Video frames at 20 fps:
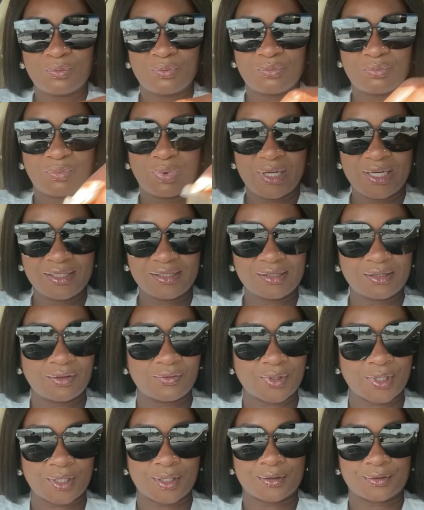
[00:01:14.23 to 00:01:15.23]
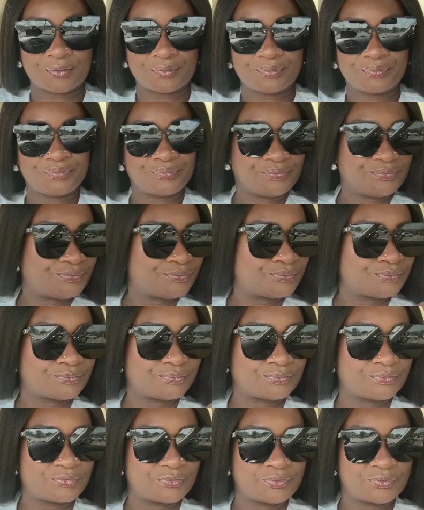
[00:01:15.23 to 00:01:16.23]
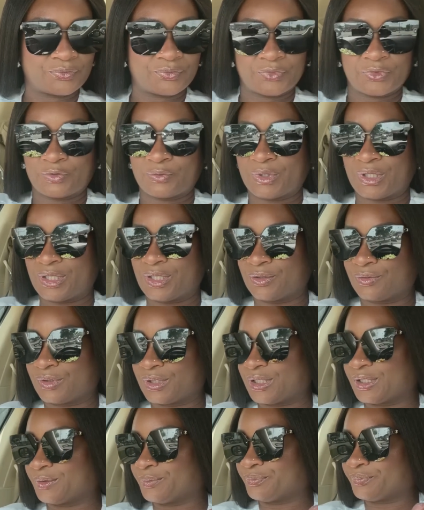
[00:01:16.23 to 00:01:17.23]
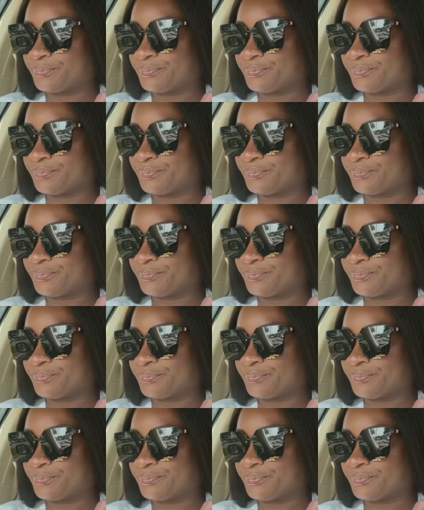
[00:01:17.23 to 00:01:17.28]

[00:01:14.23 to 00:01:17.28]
what is going on with Houston?